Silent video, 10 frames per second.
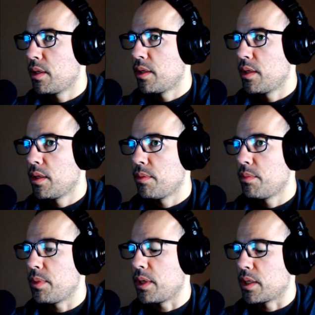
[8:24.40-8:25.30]

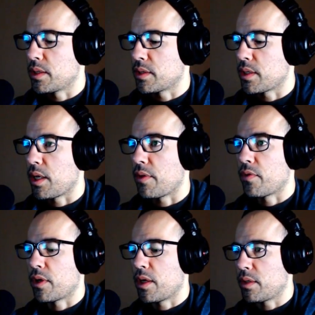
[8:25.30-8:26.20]
because I forgot.
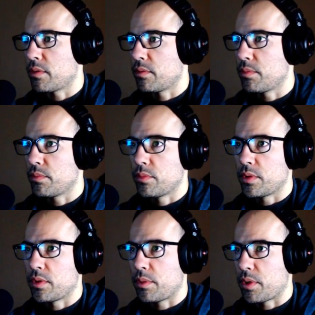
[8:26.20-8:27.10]
Oh, what did I
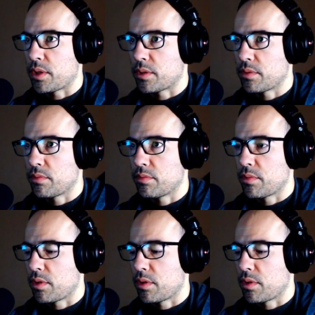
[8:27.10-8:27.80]
press? Wrong one.